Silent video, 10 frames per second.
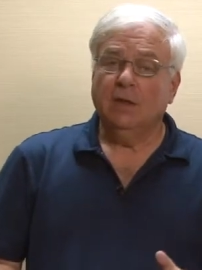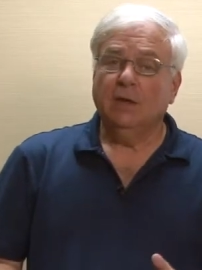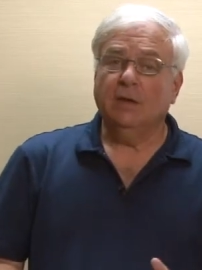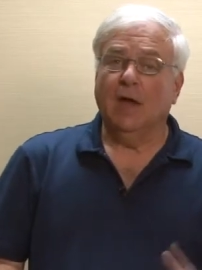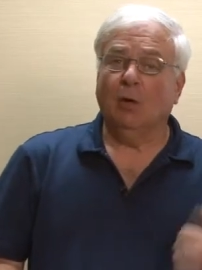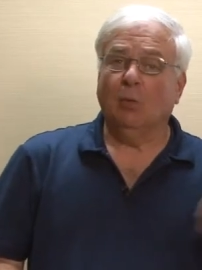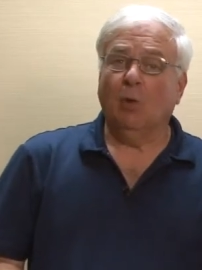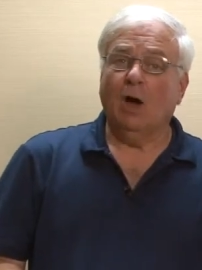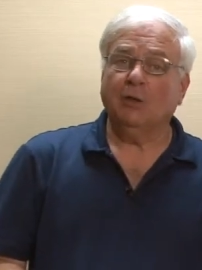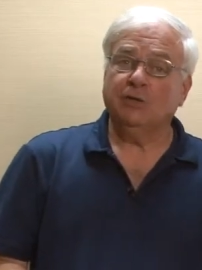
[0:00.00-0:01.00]
Now,
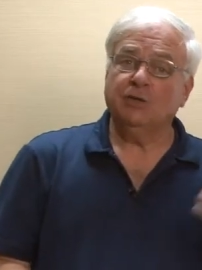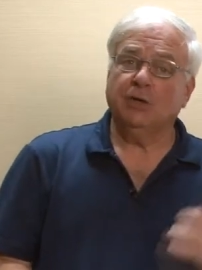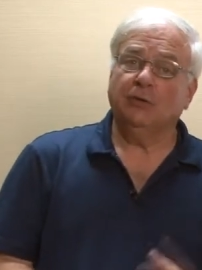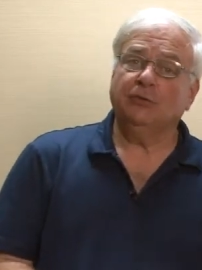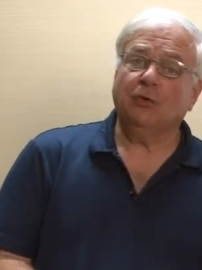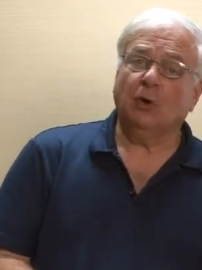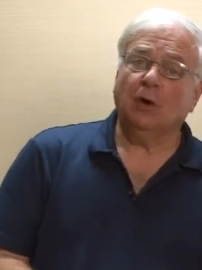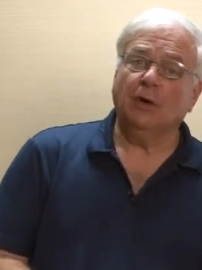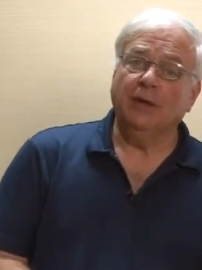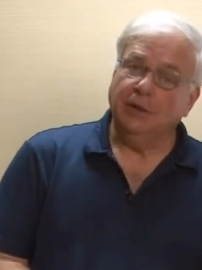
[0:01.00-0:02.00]
while these shares
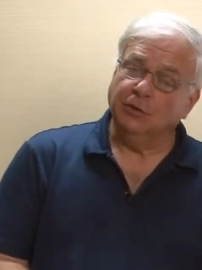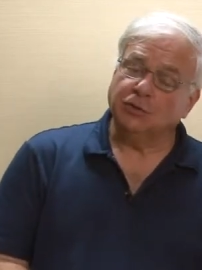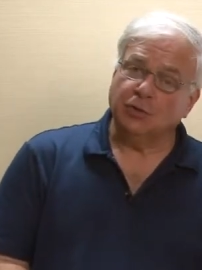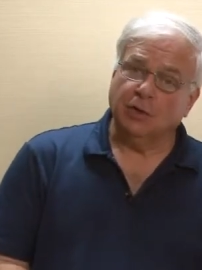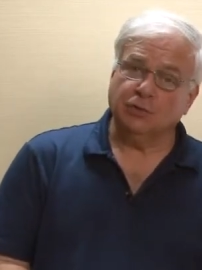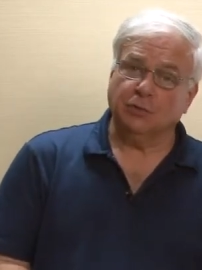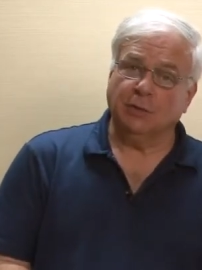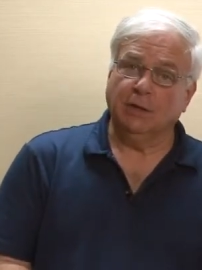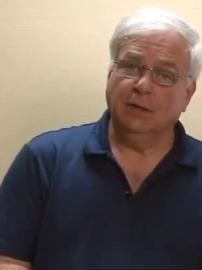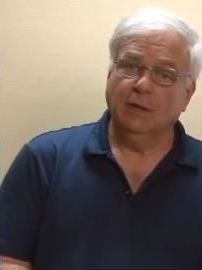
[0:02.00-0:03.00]
are in the
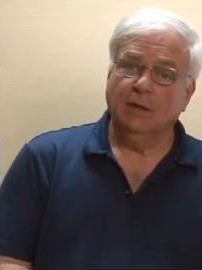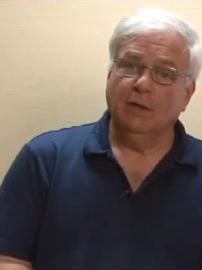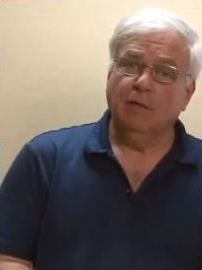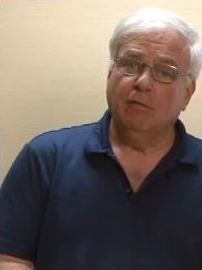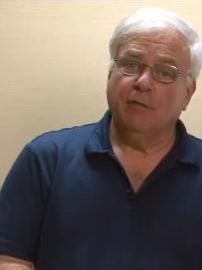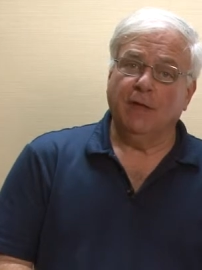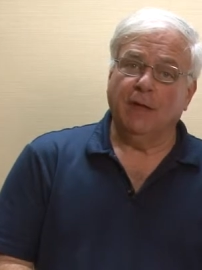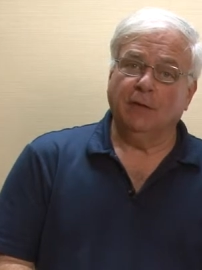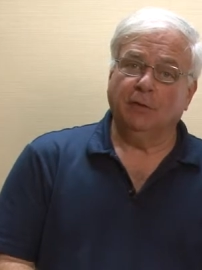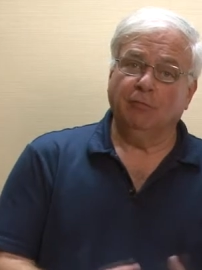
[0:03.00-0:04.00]
treasury,
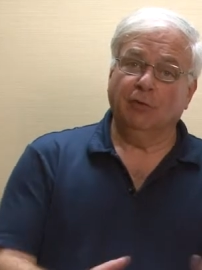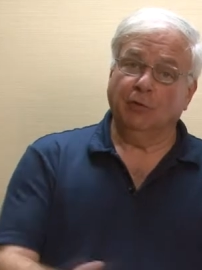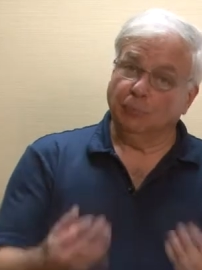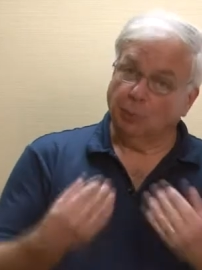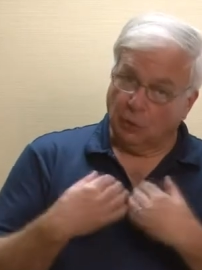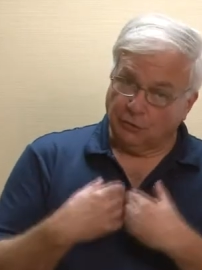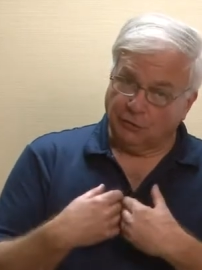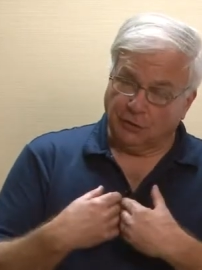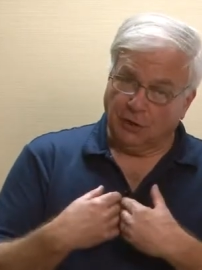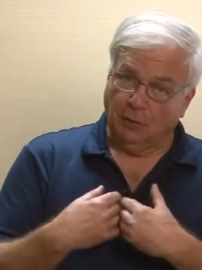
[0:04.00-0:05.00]
the votes belong
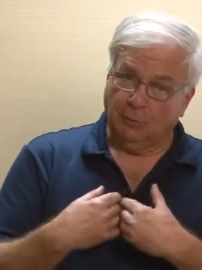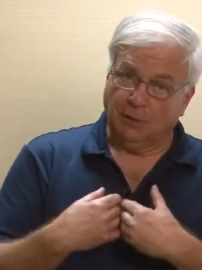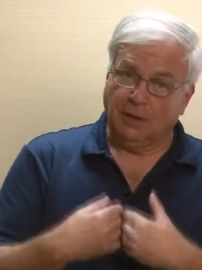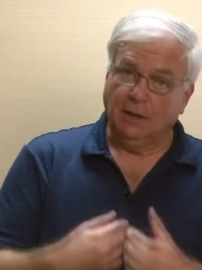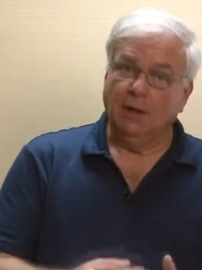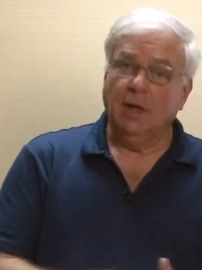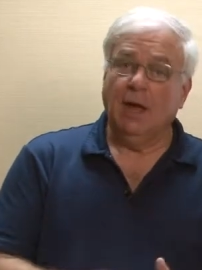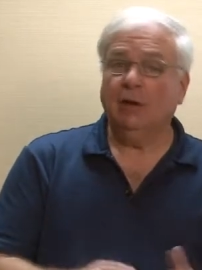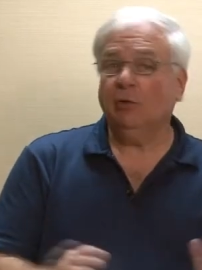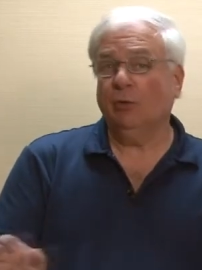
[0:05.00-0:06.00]
to the company,
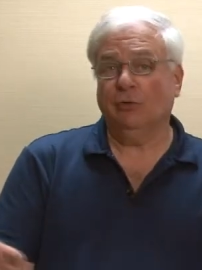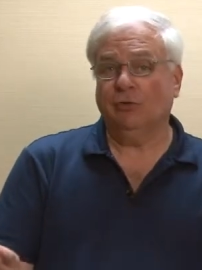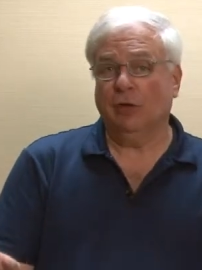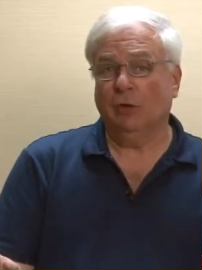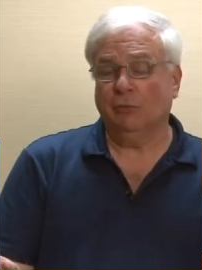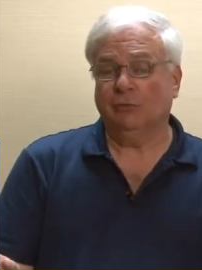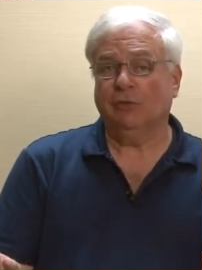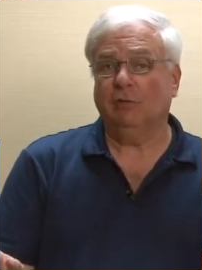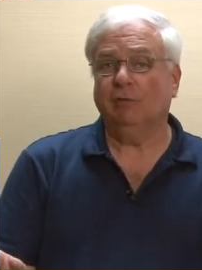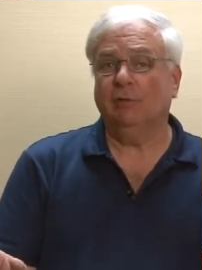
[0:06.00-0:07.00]
and of course they don't
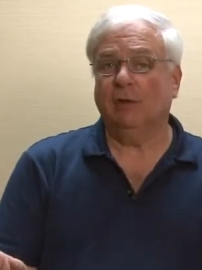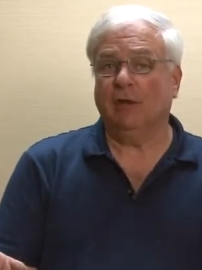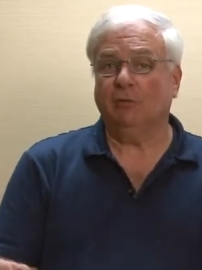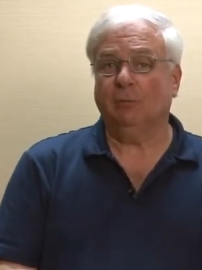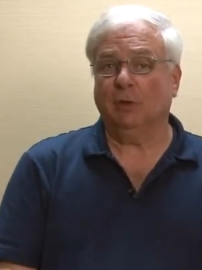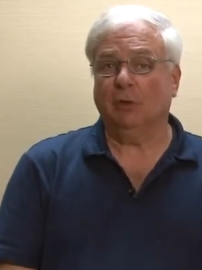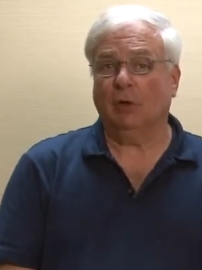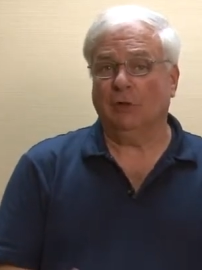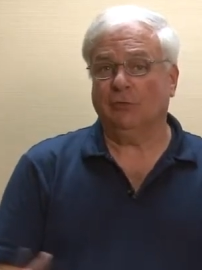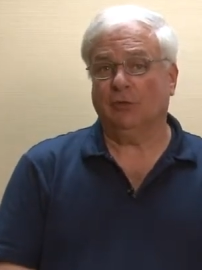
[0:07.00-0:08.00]
receive dividends
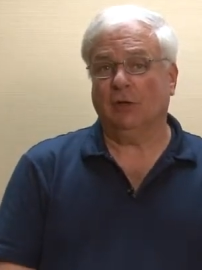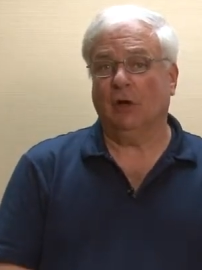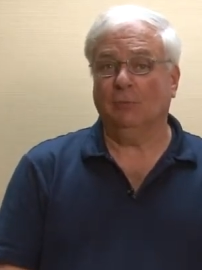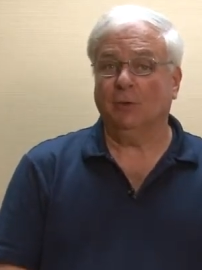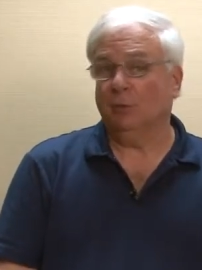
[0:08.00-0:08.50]
because the company